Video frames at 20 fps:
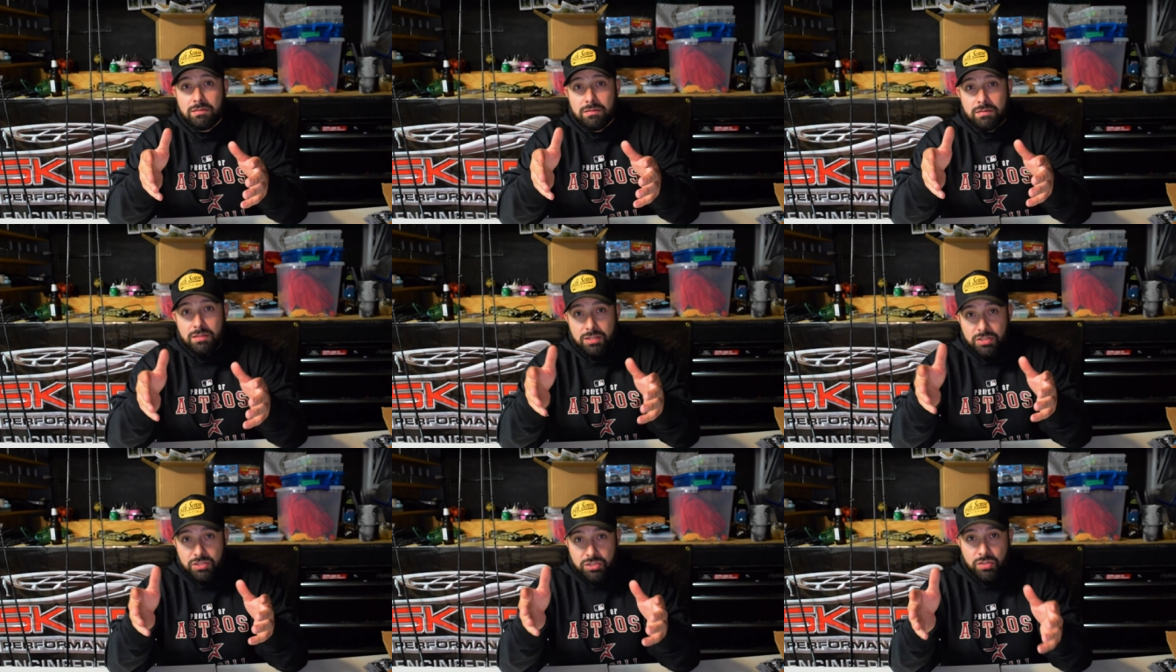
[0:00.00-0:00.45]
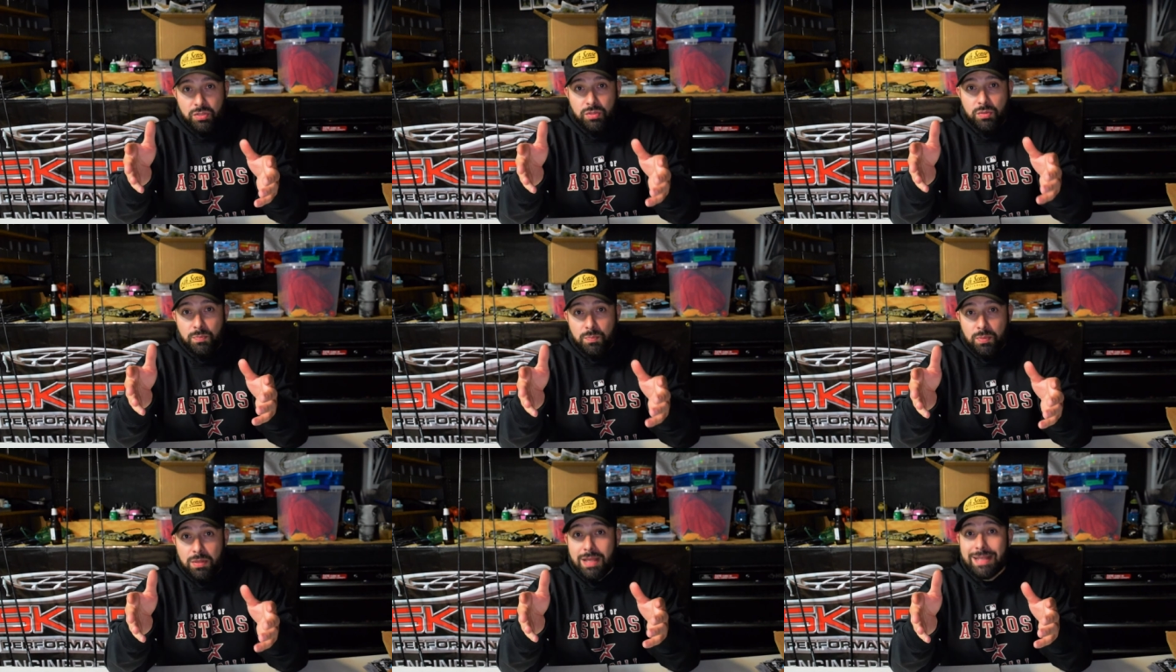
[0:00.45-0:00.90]
the two
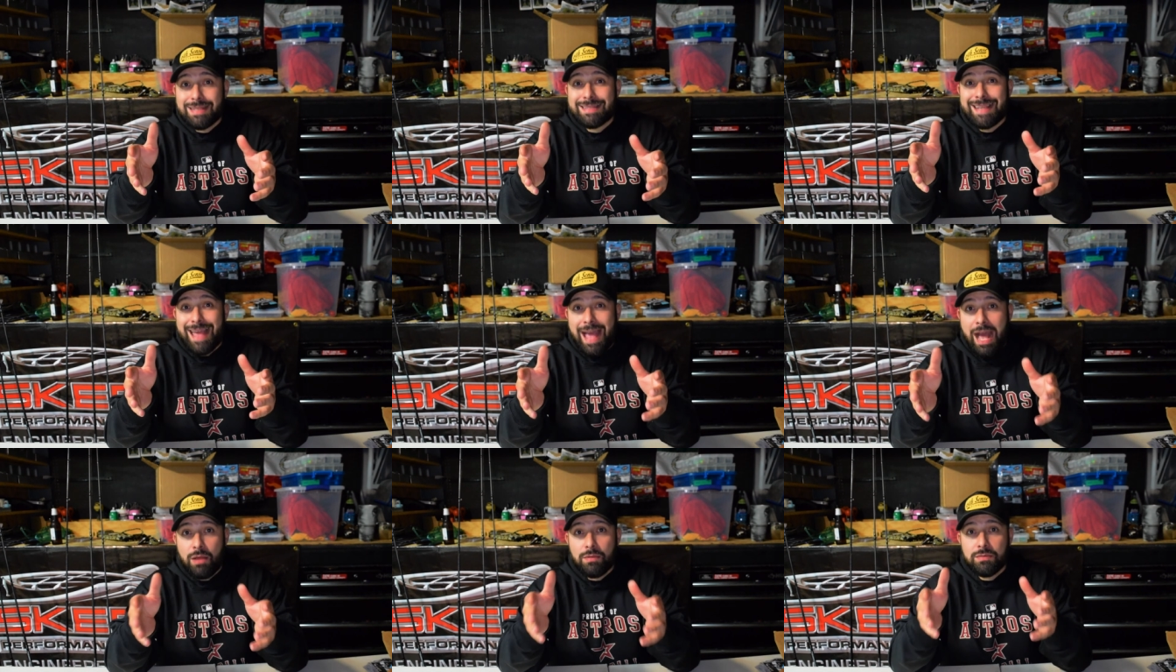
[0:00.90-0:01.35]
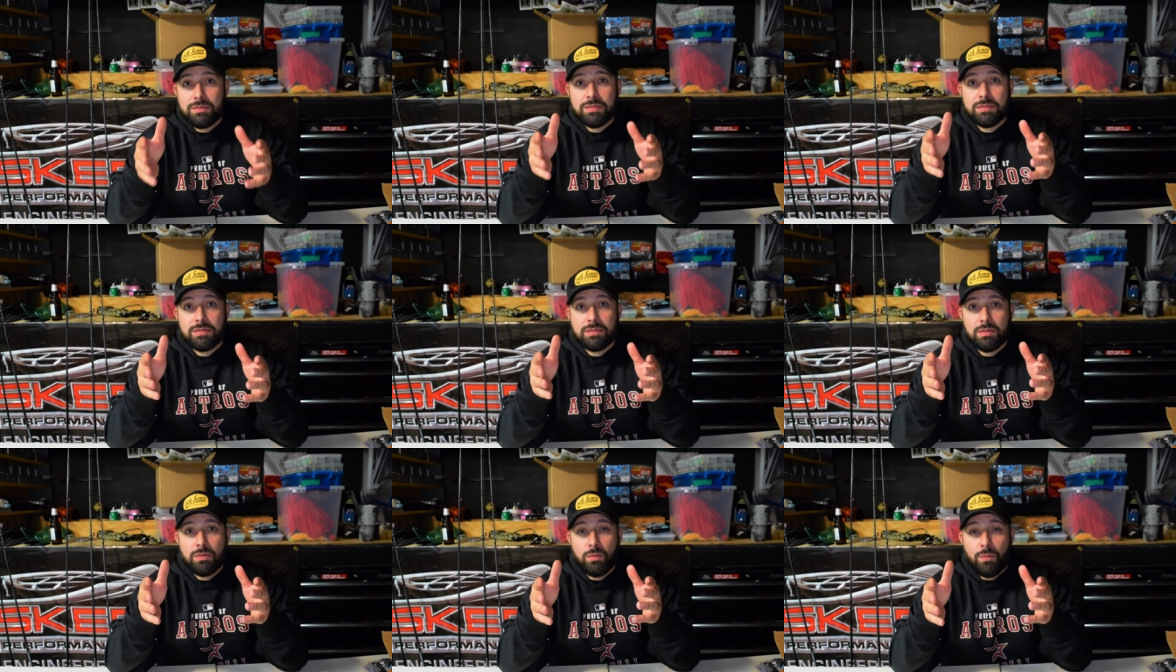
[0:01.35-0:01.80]
plus
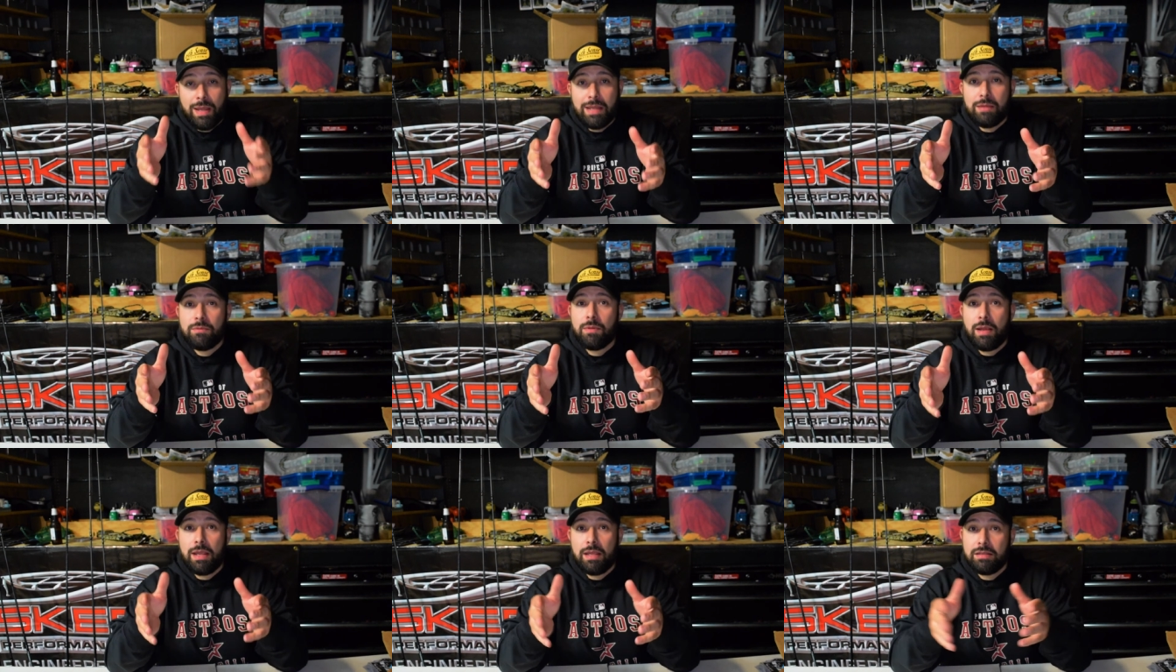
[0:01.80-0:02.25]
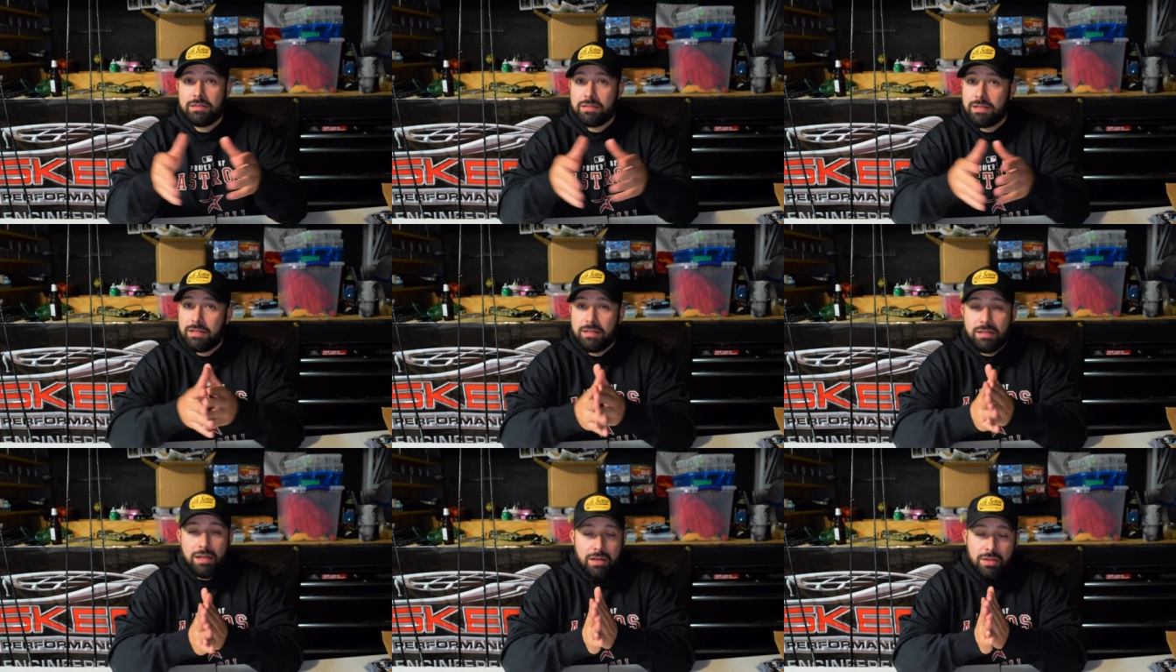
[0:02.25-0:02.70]
ounce weight range,
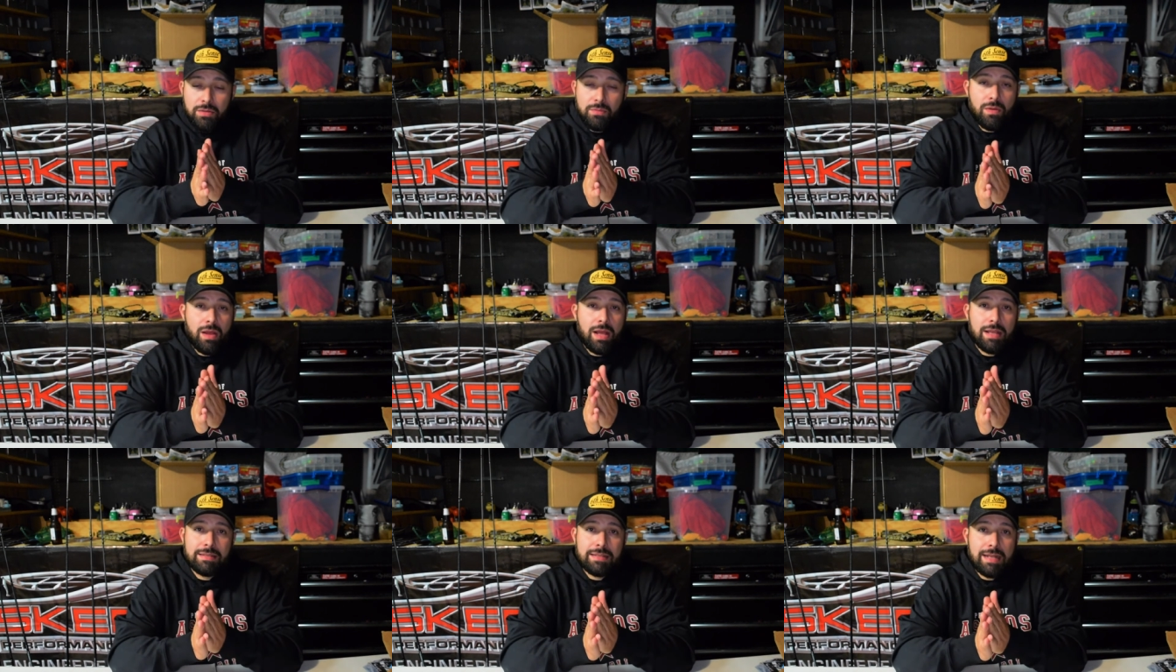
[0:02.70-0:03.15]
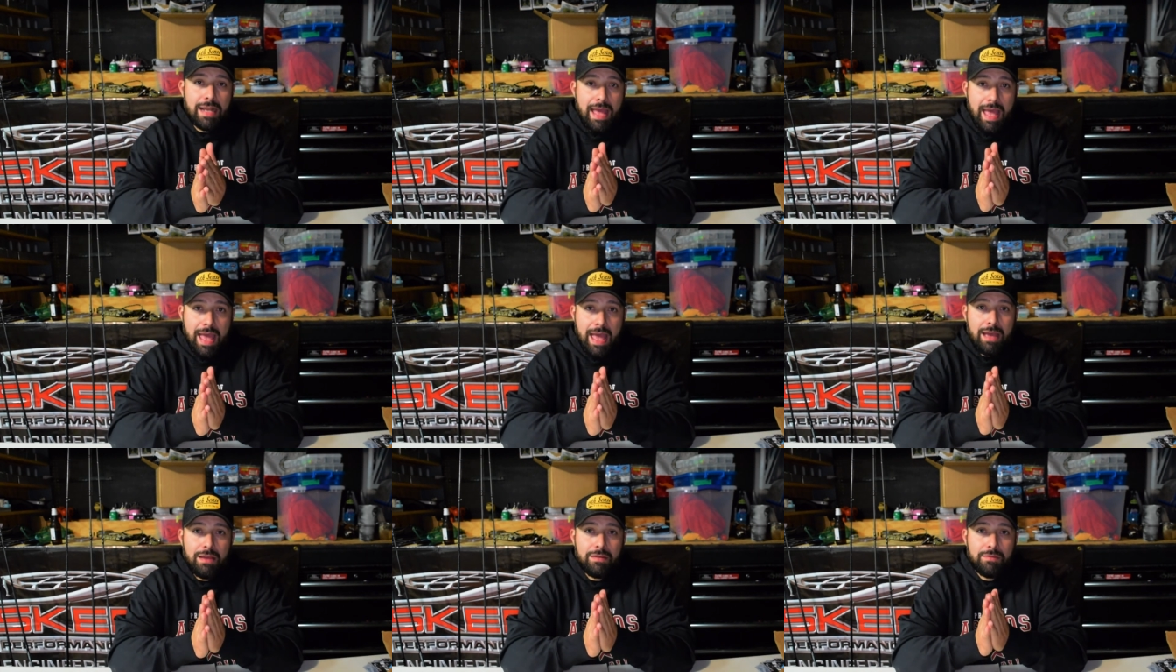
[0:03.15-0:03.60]
and none of the rods that I
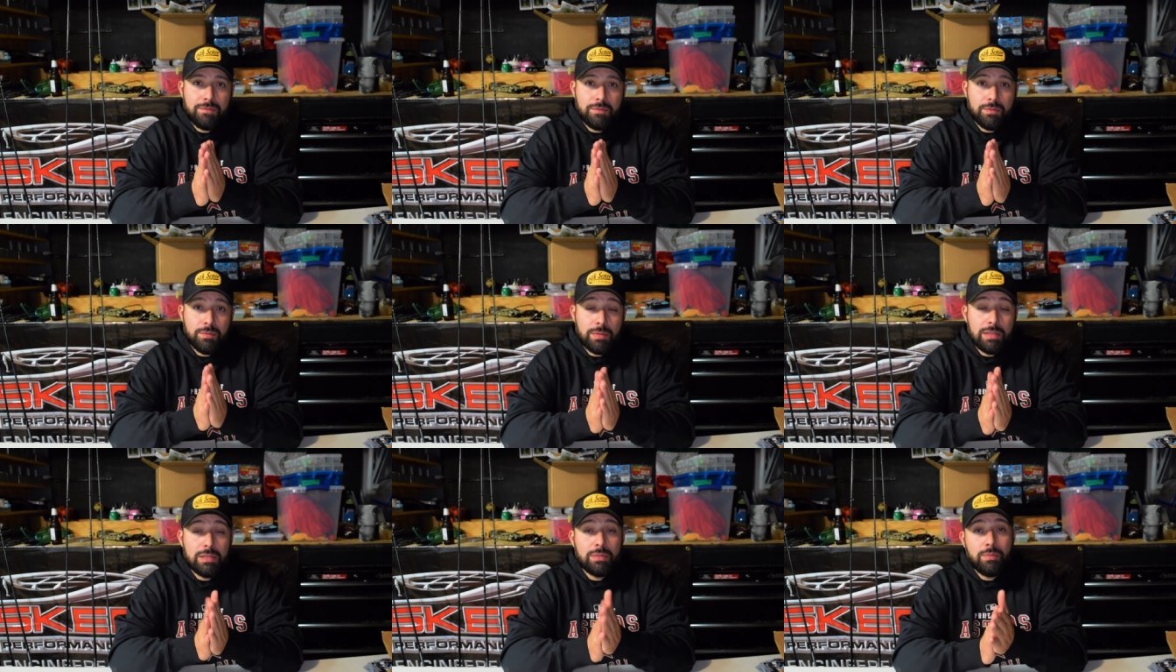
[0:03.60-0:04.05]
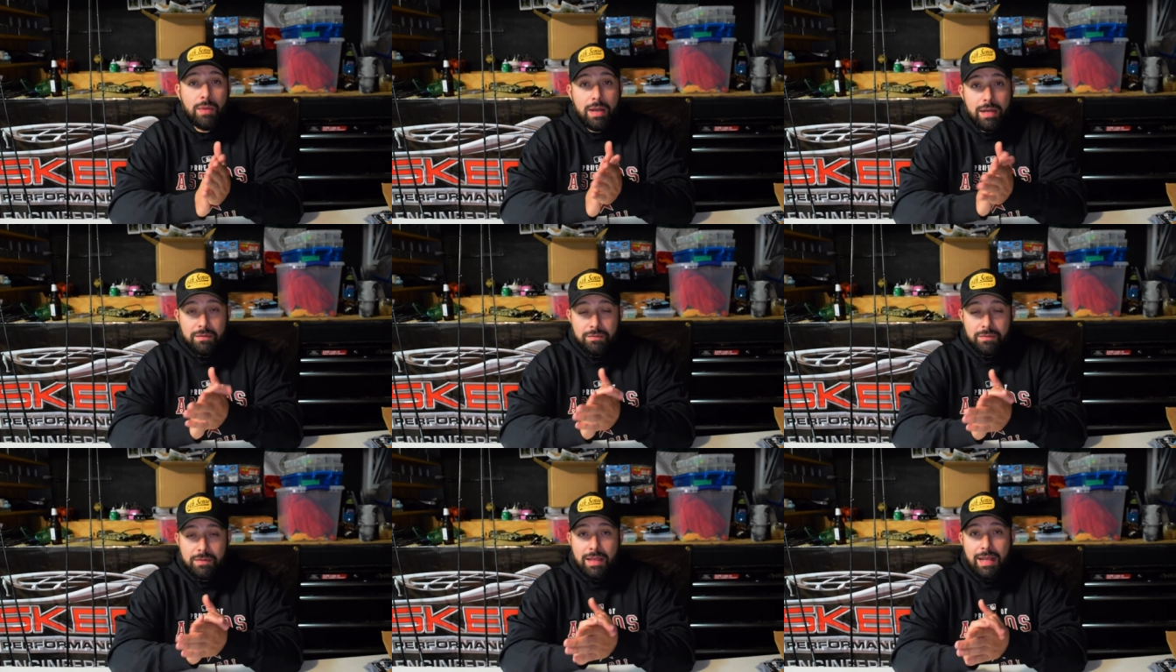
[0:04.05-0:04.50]
have were really
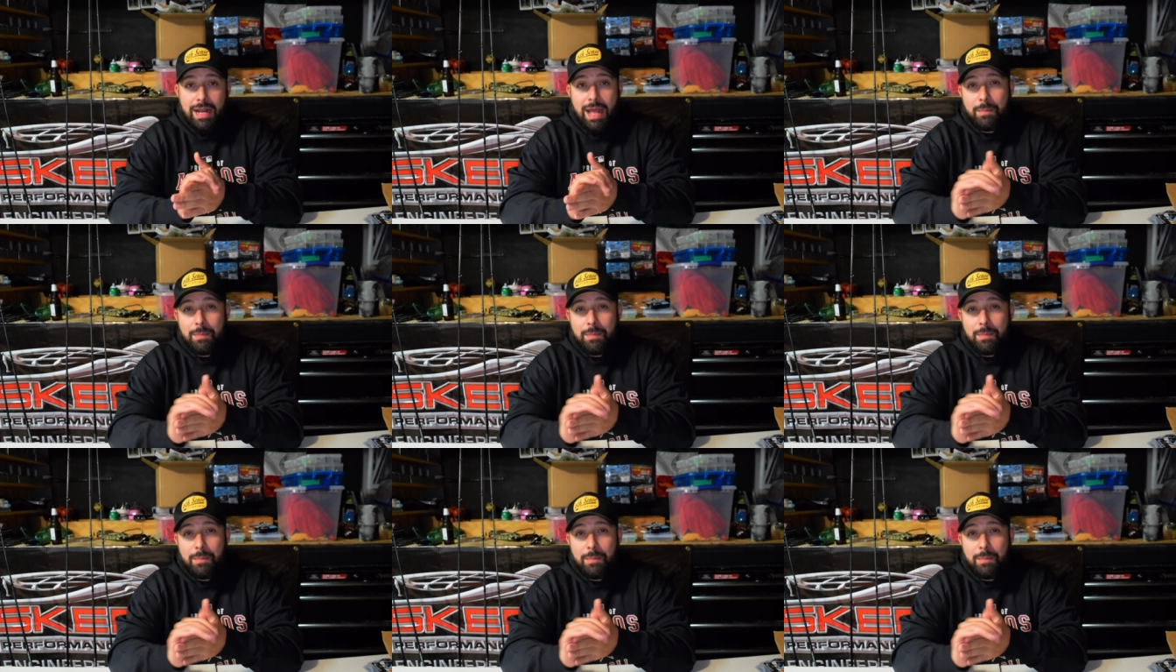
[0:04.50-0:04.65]
rated for that.